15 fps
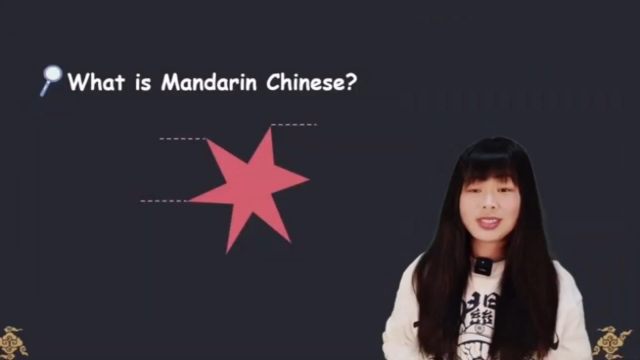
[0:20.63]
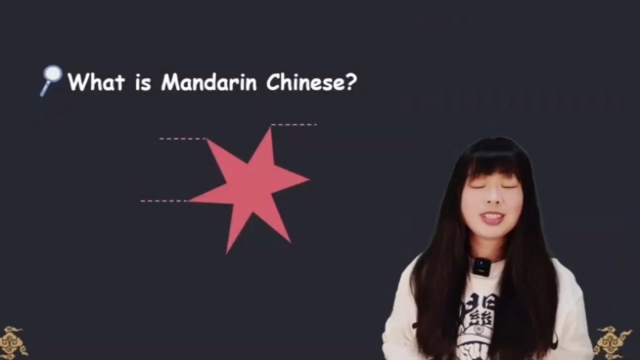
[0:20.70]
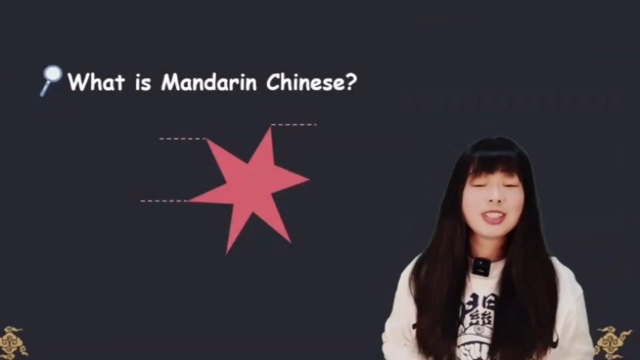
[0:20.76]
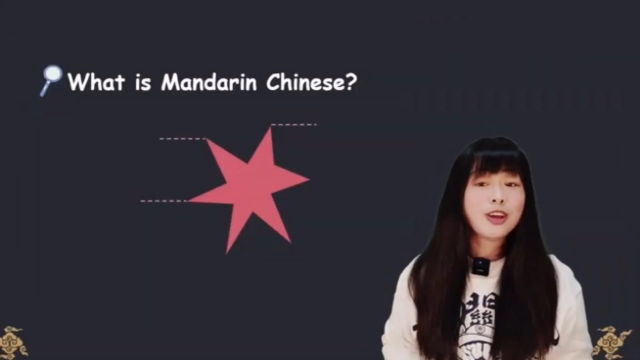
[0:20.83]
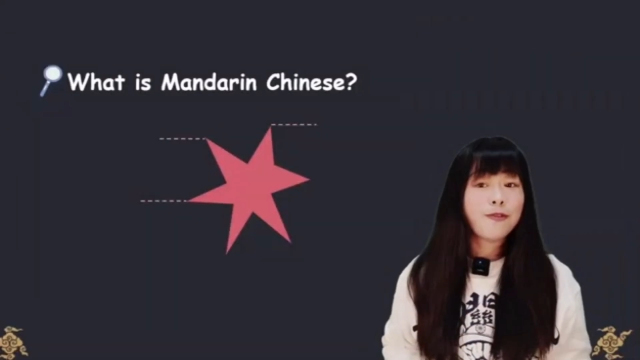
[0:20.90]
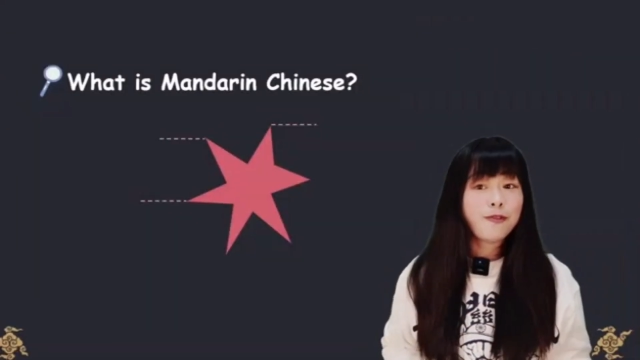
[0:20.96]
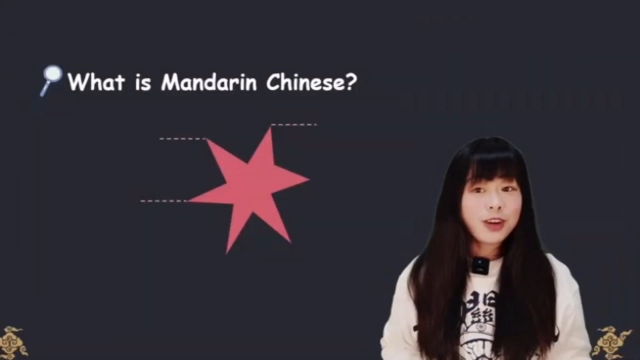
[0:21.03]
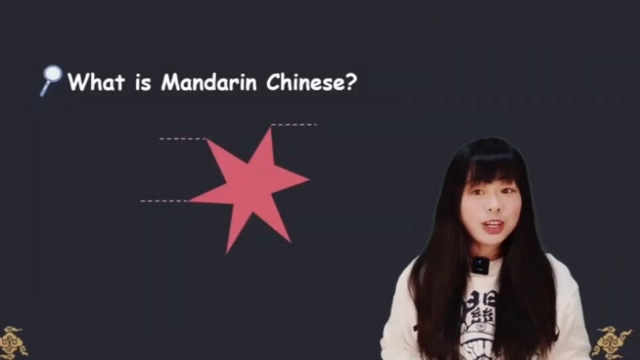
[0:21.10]
The
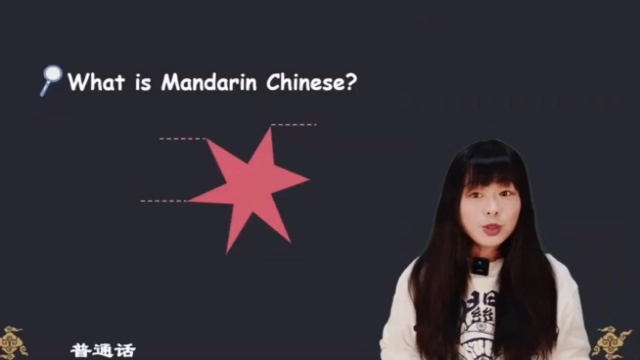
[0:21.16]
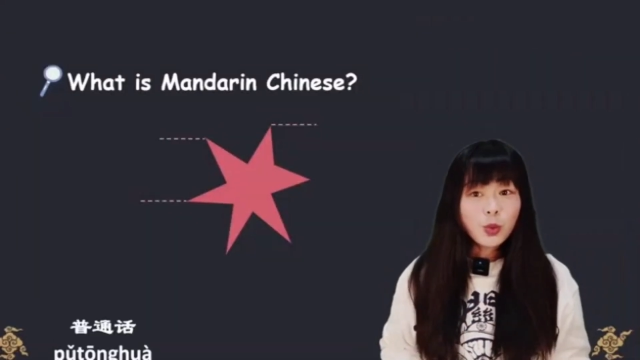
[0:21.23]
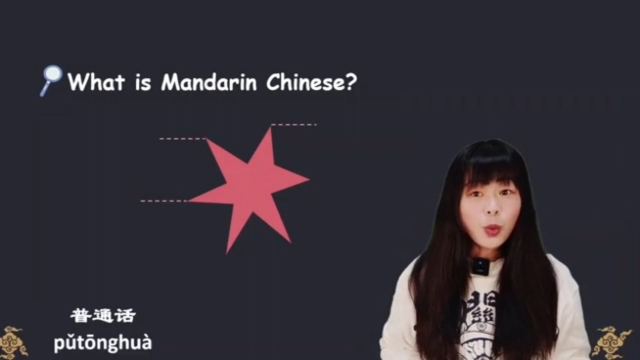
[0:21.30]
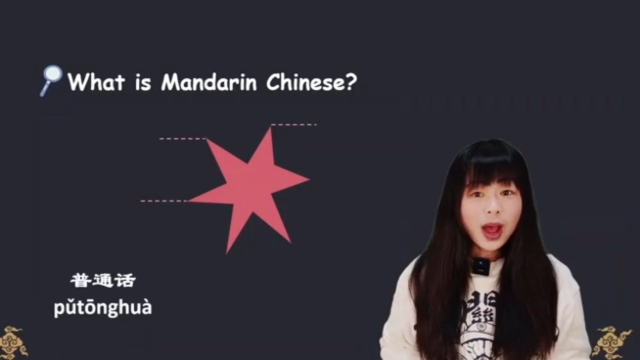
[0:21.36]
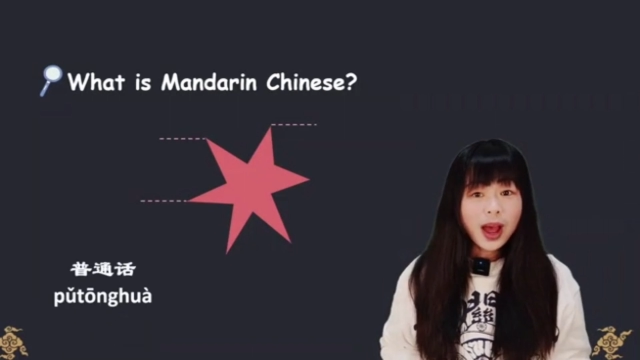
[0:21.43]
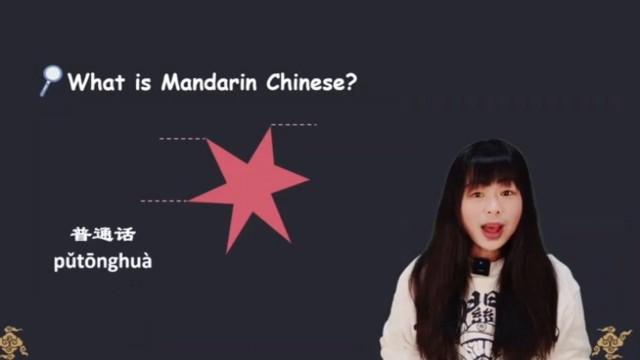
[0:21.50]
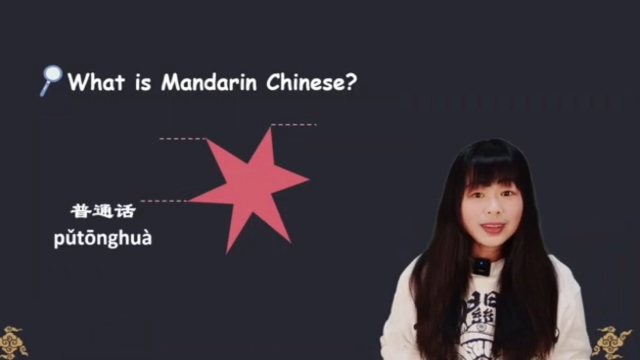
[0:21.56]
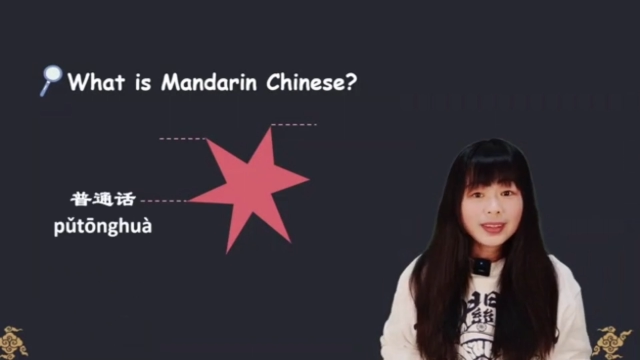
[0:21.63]
first
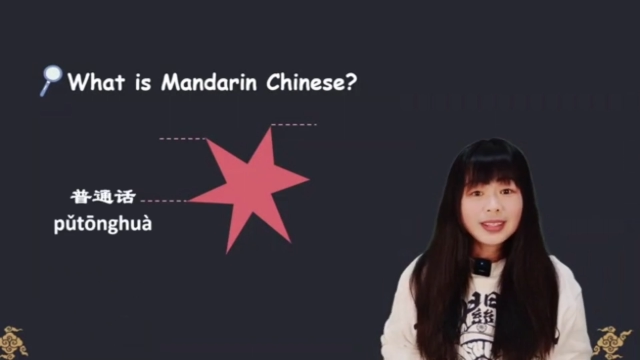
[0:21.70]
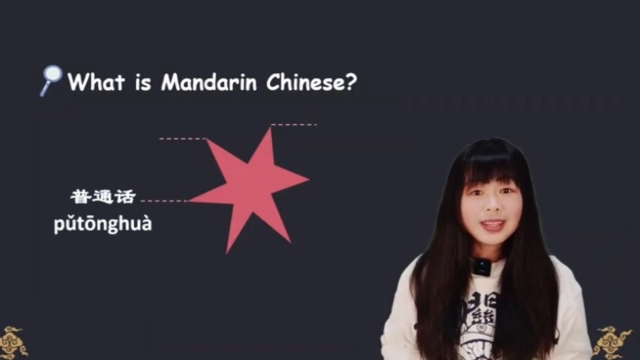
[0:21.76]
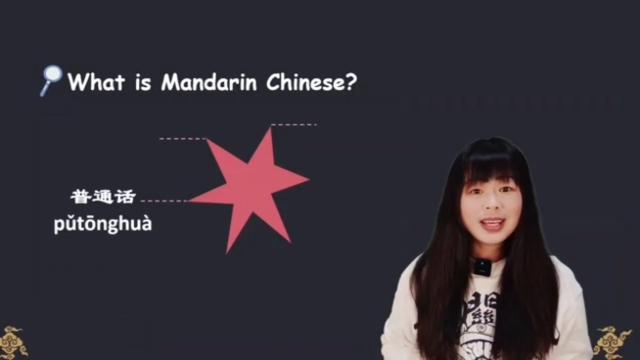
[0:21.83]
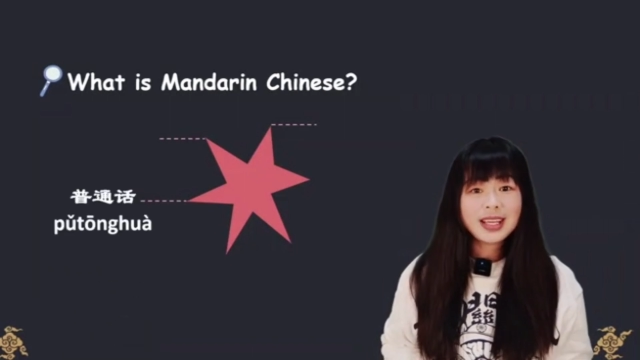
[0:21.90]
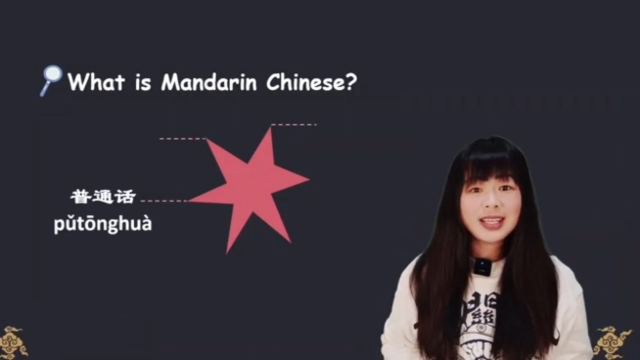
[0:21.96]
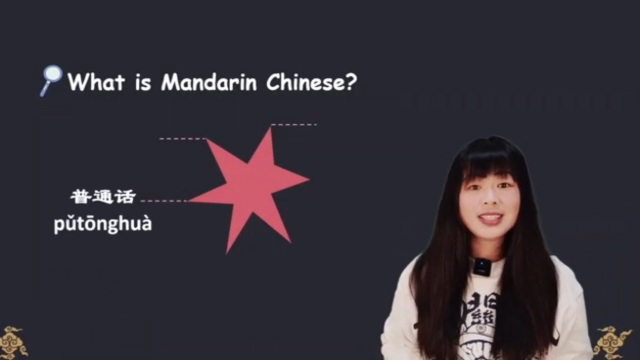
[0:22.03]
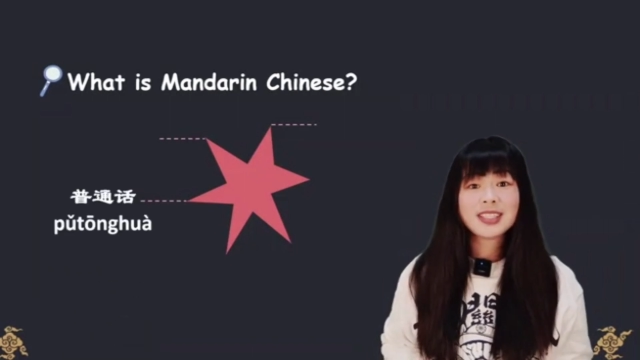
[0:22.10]
one is